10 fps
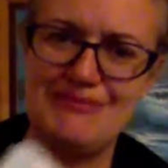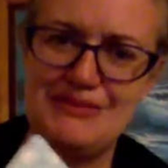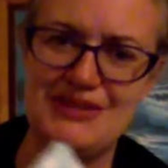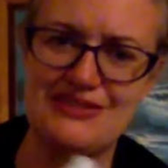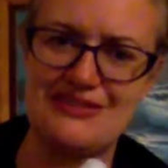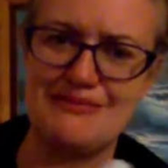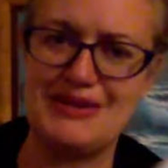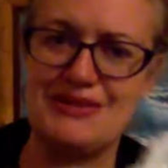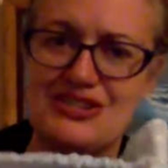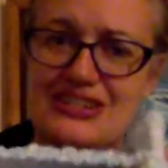Maybe it's just my
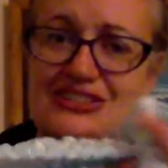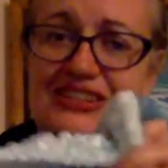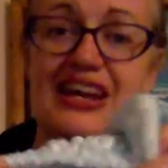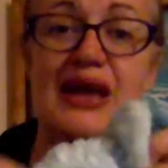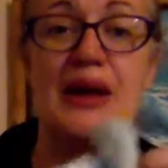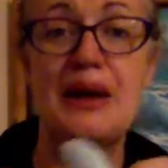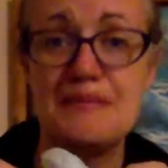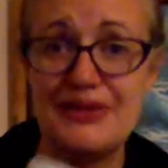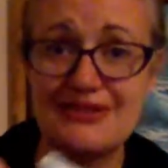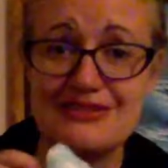imagination,
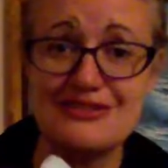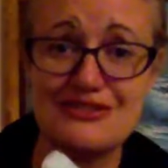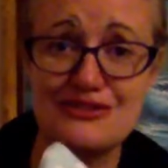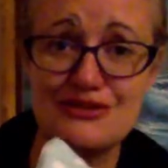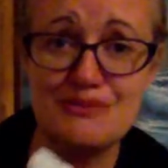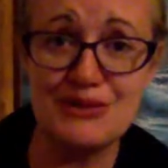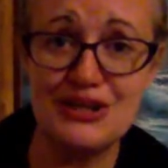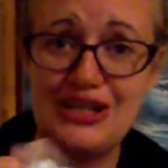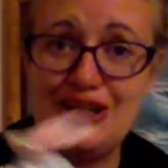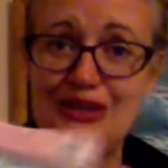but this is super
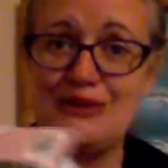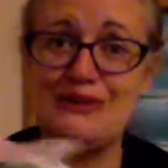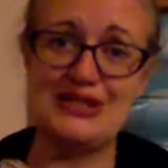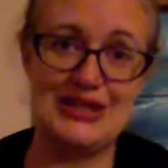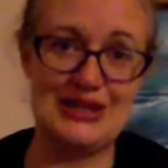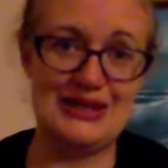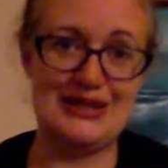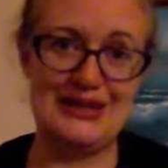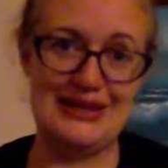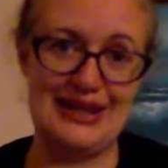cute.
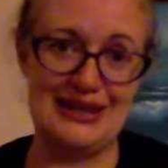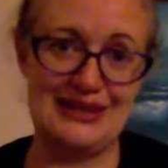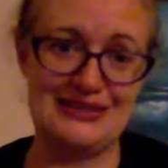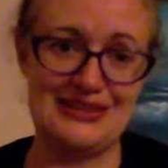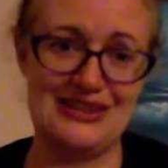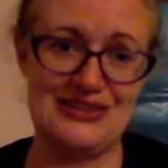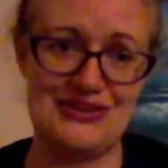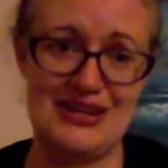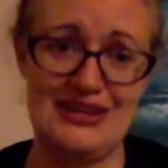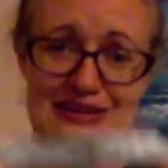I guess I could
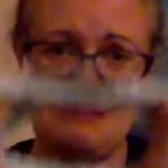try it on.